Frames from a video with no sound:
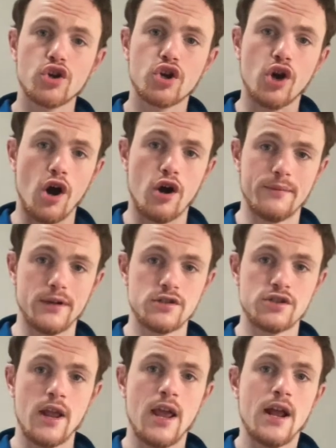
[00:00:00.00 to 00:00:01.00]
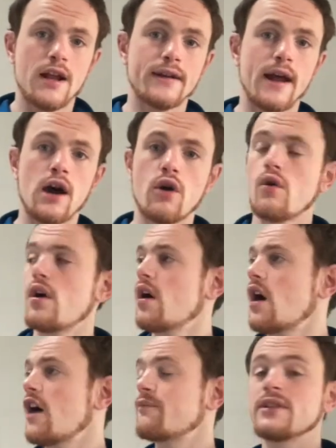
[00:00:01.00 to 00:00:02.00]
garbage. Now,
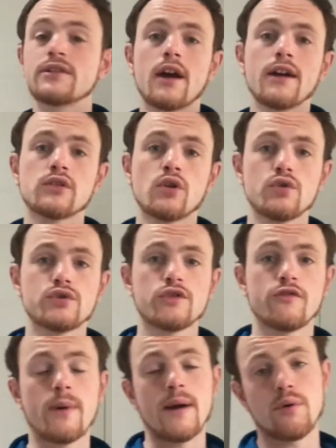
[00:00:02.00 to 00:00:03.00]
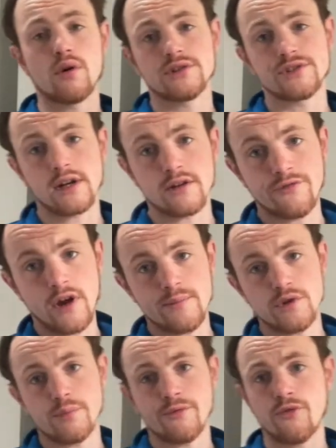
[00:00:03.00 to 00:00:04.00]
I've been diagnosed with bipolar
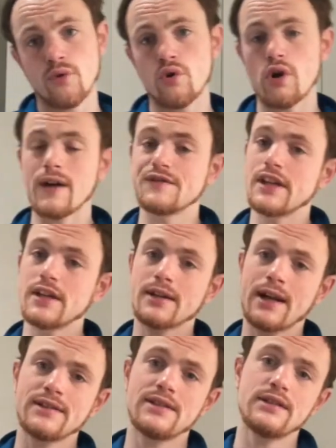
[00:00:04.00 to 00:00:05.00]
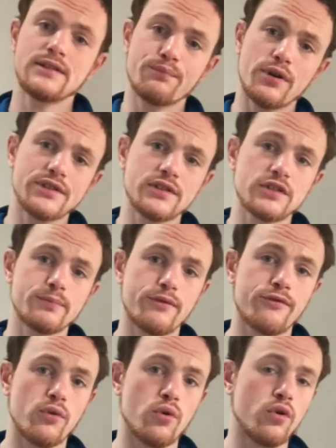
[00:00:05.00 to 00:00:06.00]
cyclothymia before, I've taken antidepressants
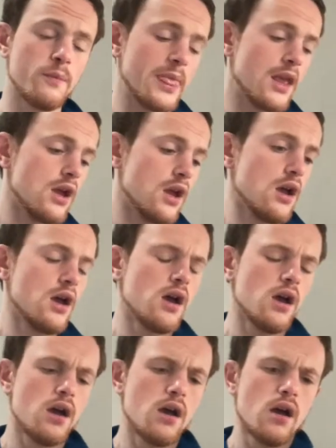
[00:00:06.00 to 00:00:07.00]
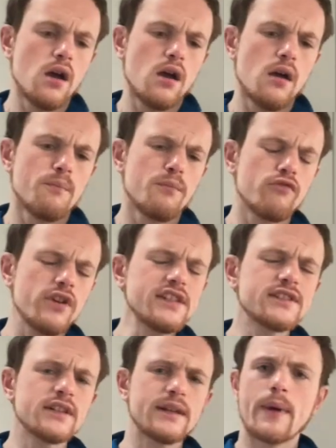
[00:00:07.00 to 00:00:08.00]
before, but
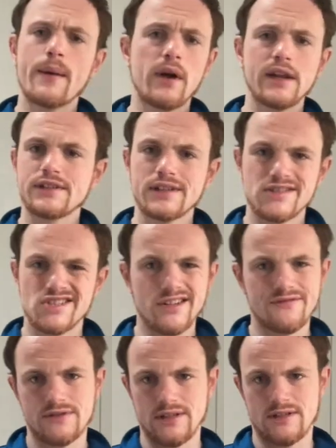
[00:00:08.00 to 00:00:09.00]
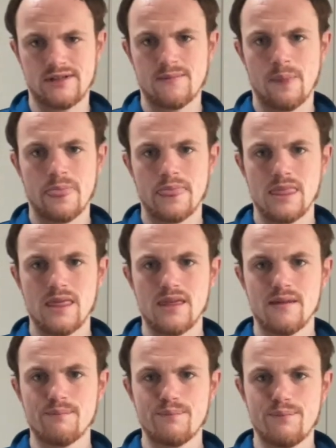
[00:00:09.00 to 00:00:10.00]
recently my mindset shifted
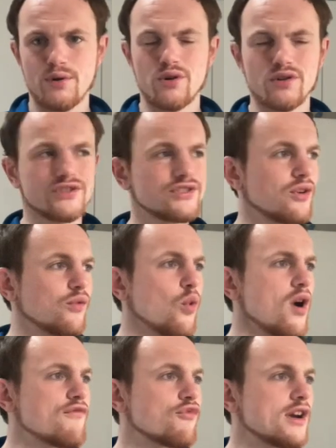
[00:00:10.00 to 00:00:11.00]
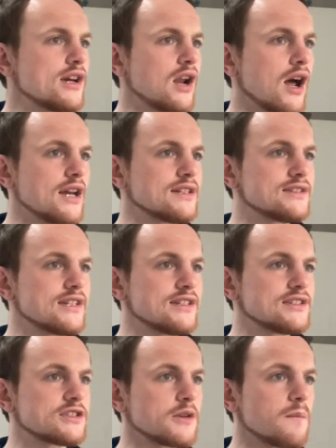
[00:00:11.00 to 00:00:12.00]
because what I've realized
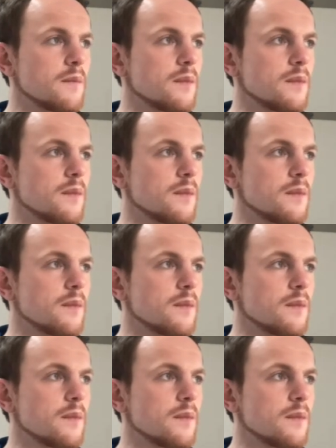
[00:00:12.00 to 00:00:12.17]
is